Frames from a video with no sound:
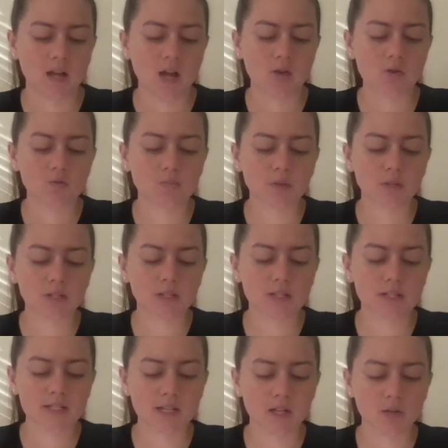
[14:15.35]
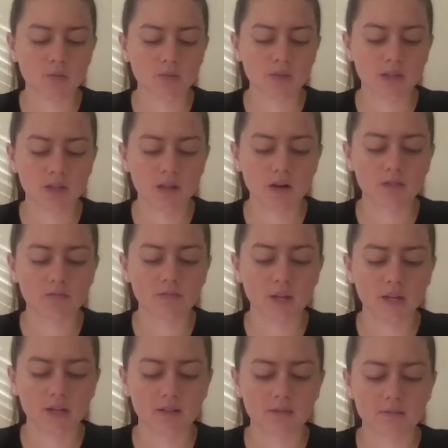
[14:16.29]
I was put in a cell with a lot of
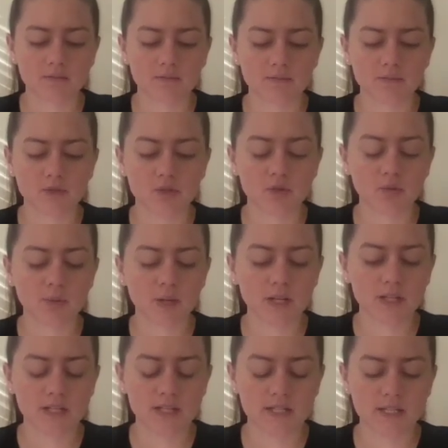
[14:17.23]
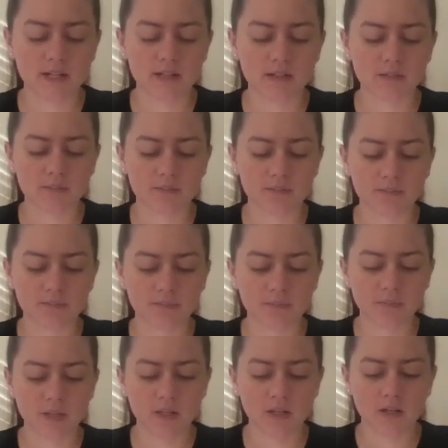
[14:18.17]
men, too many to tell.
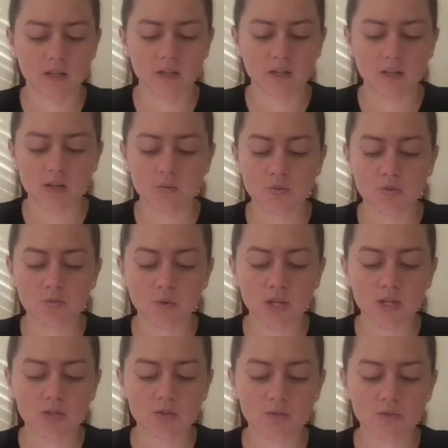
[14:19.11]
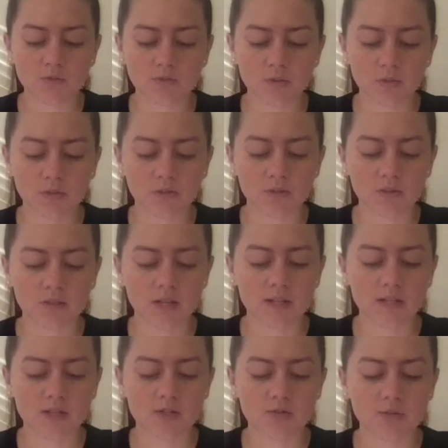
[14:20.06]
It was way too full
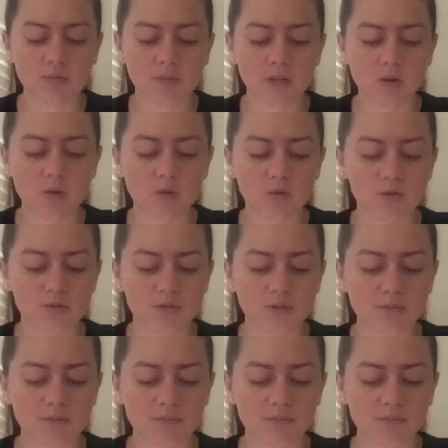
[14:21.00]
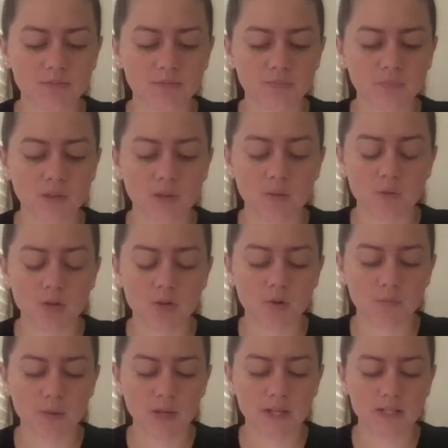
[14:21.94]
and extremely cold. There were
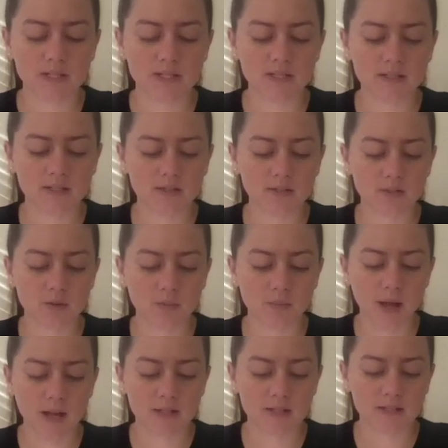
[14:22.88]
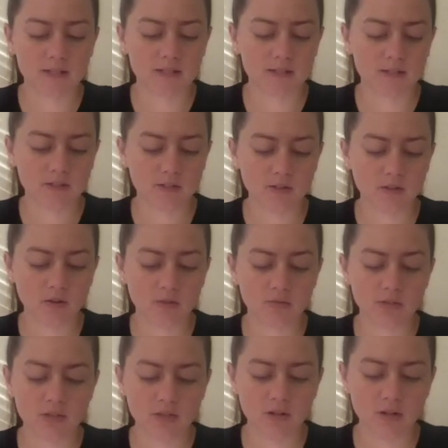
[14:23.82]
no beds, no mats,
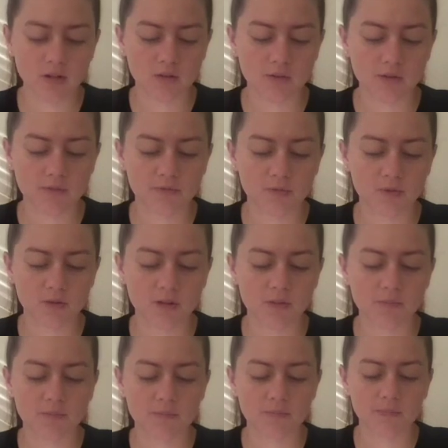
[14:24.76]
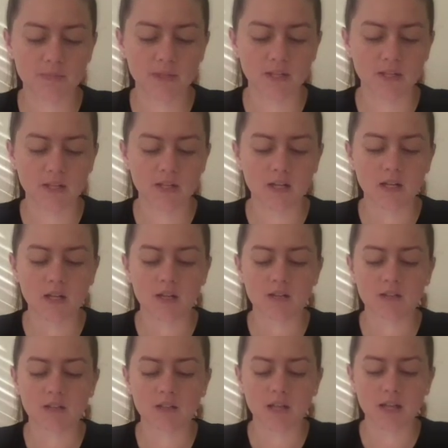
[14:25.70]
only the concrete floor.
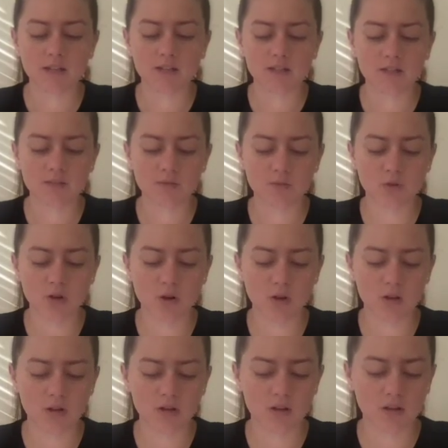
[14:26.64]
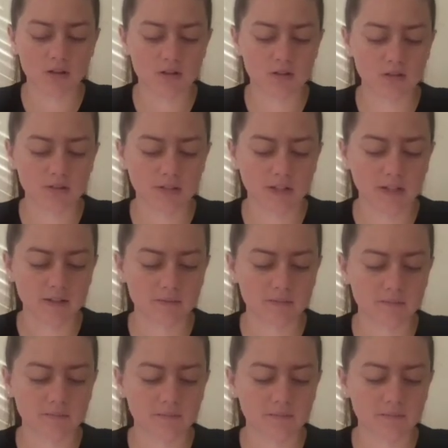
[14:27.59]
The lights were all on all night.